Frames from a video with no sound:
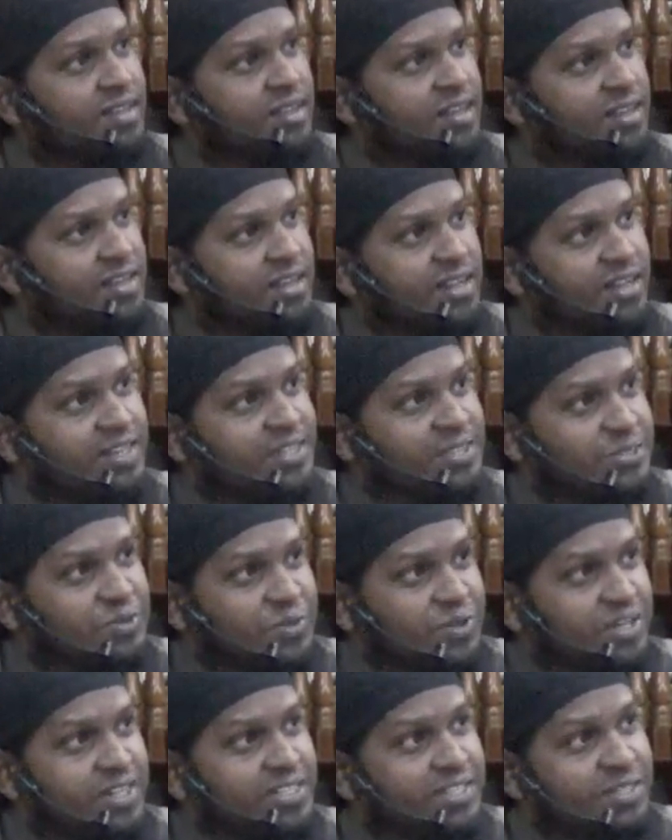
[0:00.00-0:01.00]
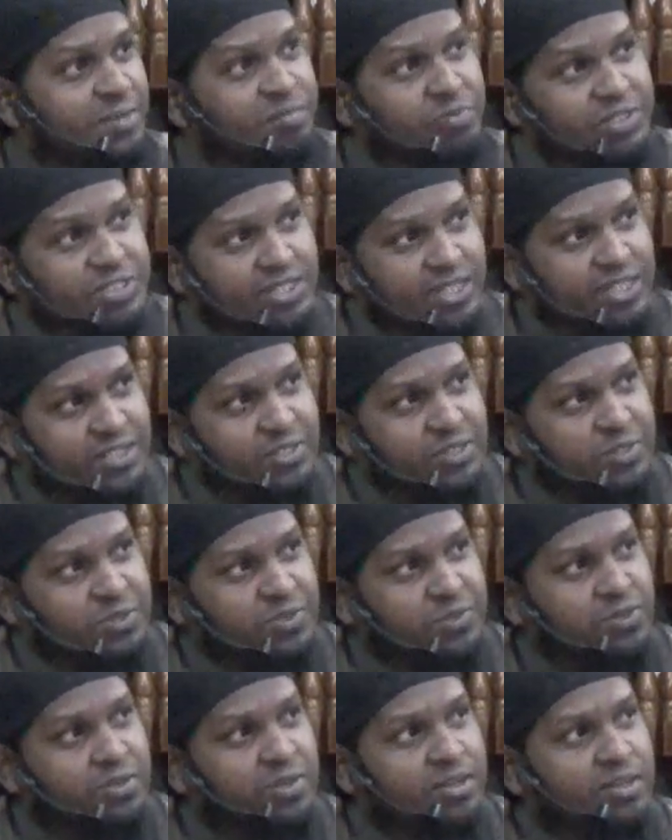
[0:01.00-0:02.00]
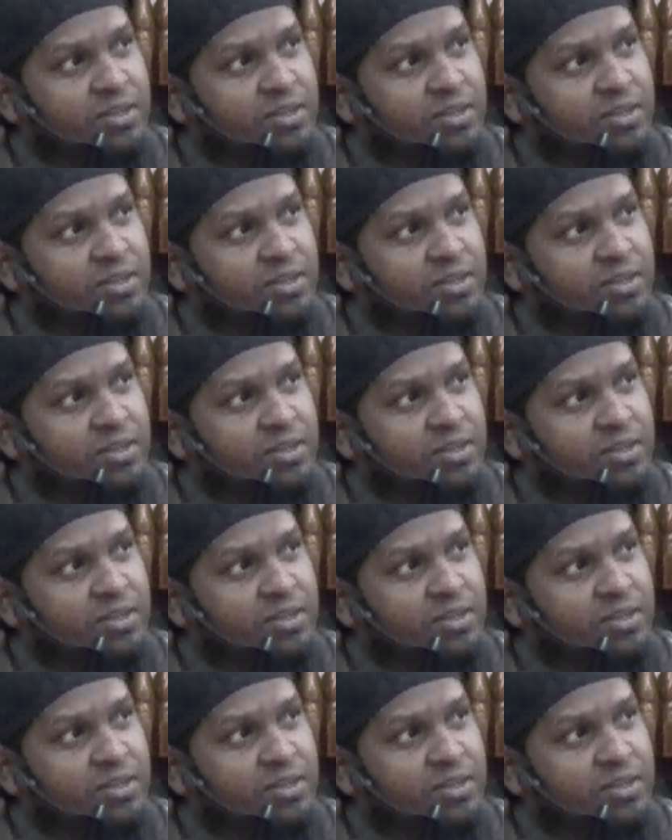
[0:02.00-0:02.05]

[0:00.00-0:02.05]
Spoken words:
Allah is doing this to protect you,